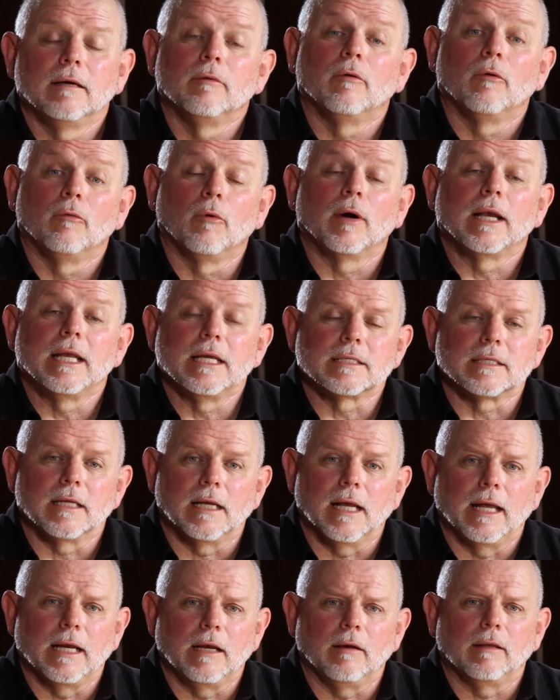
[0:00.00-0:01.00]
what is it,
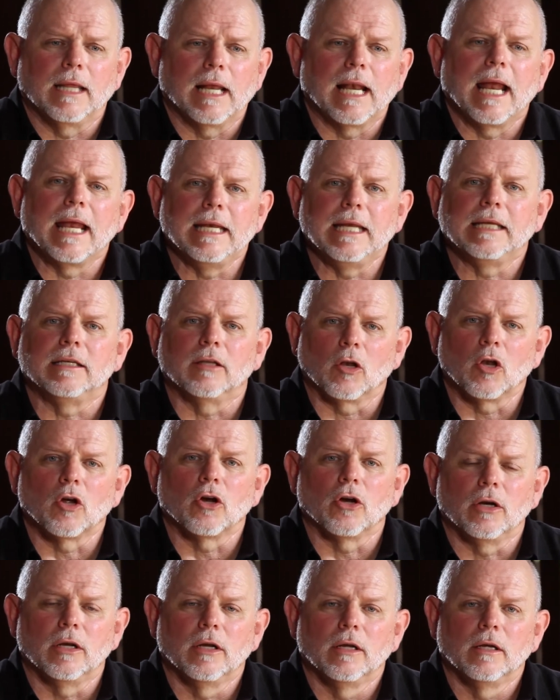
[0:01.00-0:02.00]
honey, that I need to
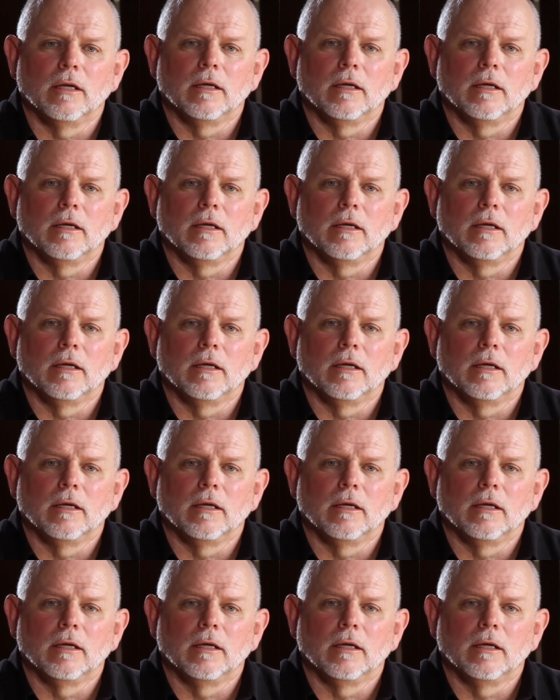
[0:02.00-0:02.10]
learn?